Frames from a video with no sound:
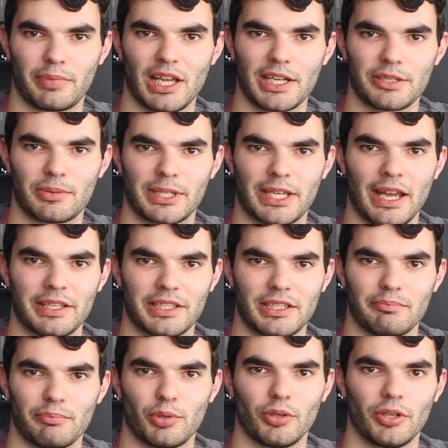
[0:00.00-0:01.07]
Blades was
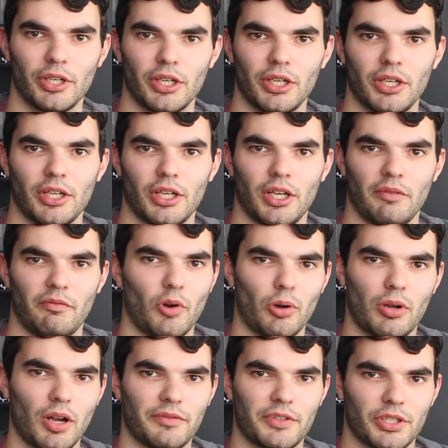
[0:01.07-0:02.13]
gassing, but
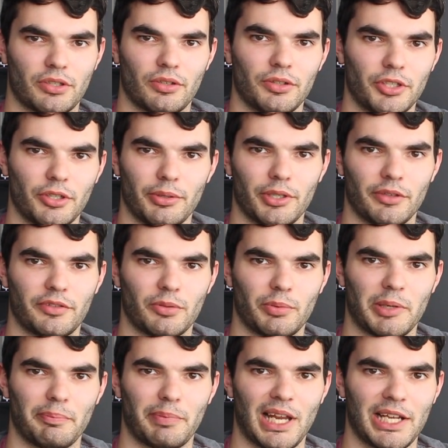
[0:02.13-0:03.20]
Volkov just couldn't do enough to
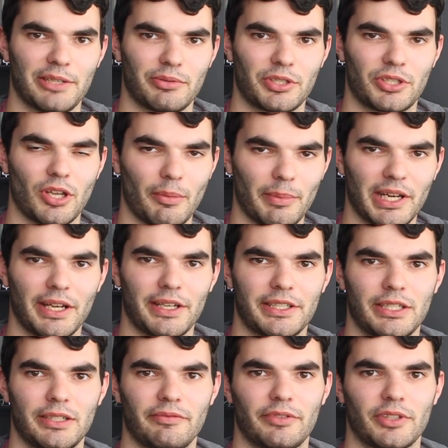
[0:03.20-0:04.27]
win. Blaze was
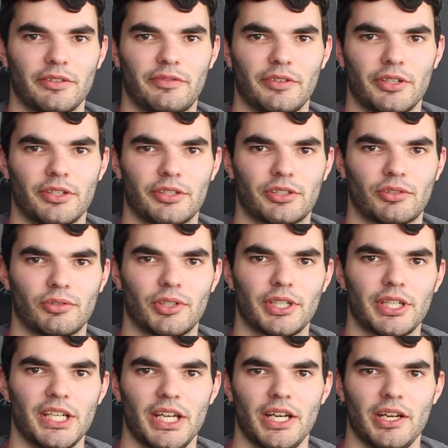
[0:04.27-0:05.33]
dominating him for the first
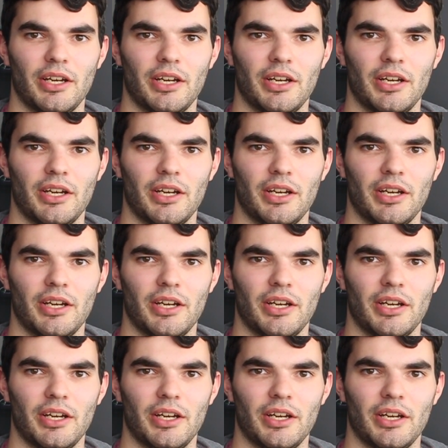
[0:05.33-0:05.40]
three.